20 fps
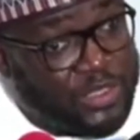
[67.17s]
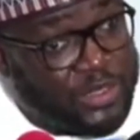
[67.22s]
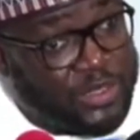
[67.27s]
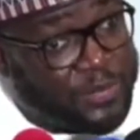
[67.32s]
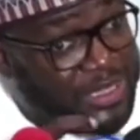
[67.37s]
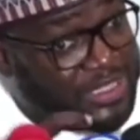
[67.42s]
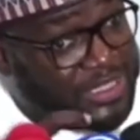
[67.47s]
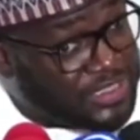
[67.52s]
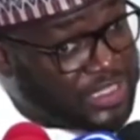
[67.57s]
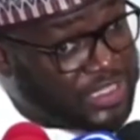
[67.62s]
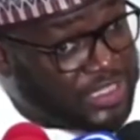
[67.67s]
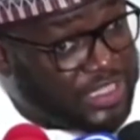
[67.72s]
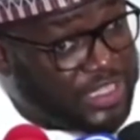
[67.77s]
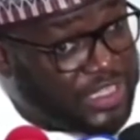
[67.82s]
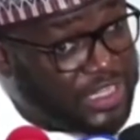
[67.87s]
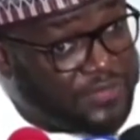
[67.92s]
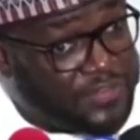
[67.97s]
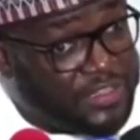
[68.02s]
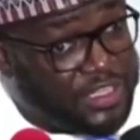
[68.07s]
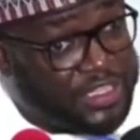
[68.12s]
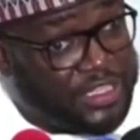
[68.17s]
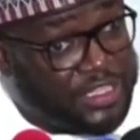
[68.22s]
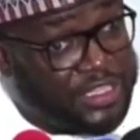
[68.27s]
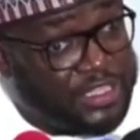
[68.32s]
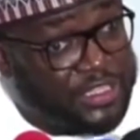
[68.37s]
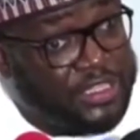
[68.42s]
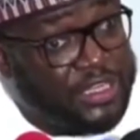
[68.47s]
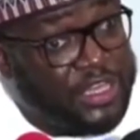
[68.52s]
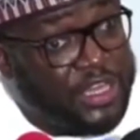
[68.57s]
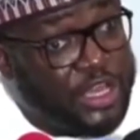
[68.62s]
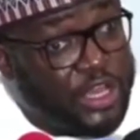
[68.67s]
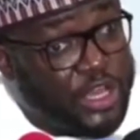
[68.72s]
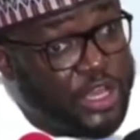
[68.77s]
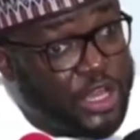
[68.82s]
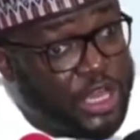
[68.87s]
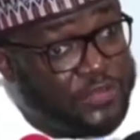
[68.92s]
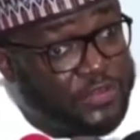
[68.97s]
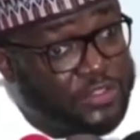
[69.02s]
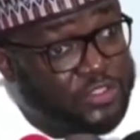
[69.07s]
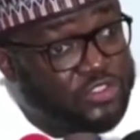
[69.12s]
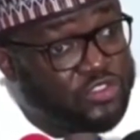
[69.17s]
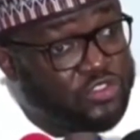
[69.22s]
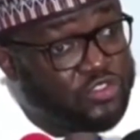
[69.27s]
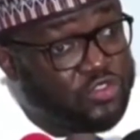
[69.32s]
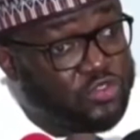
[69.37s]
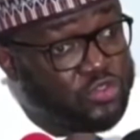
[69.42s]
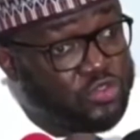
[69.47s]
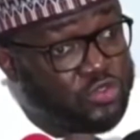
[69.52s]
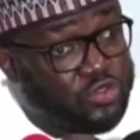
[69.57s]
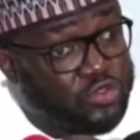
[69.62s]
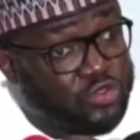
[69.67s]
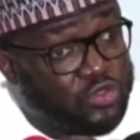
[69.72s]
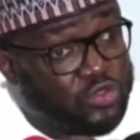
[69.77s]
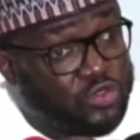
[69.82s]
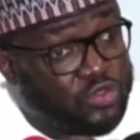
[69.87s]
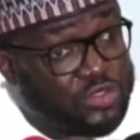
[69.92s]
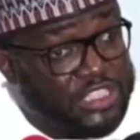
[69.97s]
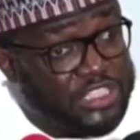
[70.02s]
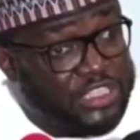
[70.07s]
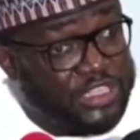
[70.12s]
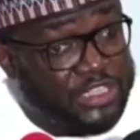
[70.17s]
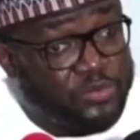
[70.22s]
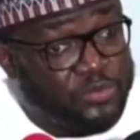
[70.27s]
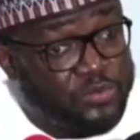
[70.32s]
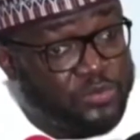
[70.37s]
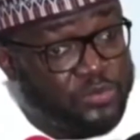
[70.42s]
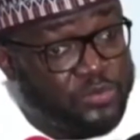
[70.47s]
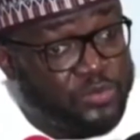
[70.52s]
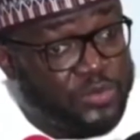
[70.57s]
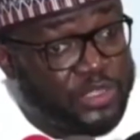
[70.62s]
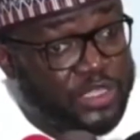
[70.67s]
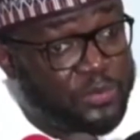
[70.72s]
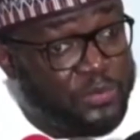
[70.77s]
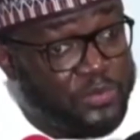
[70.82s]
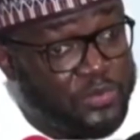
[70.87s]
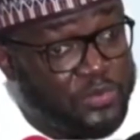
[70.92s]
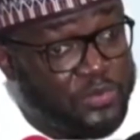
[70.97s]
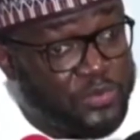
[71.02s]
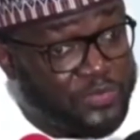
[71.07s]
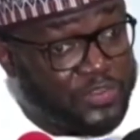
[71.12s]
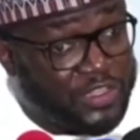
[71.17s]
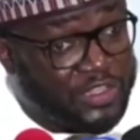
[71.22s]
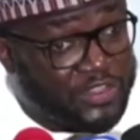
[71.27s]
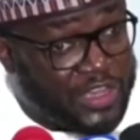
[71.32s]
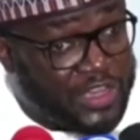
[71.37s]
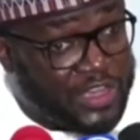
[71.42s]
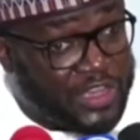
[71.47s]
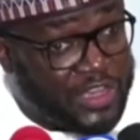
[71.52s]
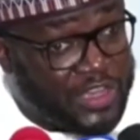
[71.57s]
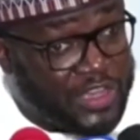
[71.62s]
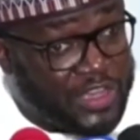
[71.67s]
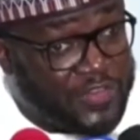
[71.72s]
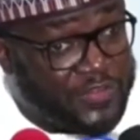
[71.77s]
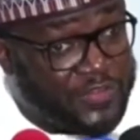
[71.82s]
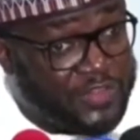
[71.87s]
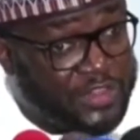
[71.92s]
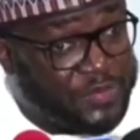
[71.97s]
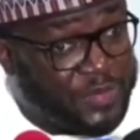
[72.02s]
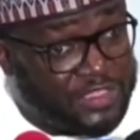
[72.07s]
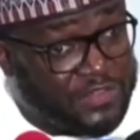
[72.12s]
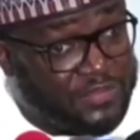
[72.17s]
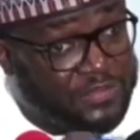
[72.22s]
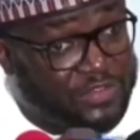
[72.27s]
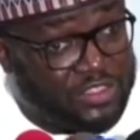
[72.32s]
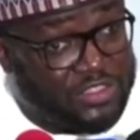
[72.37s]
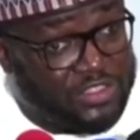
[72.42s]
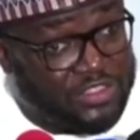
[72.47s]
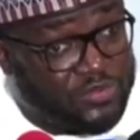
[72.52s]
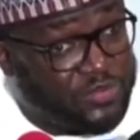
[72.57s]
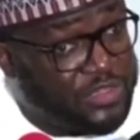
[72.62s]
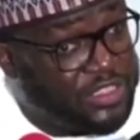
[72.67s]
We personally have taken efforts to see that we improve the drive in our respective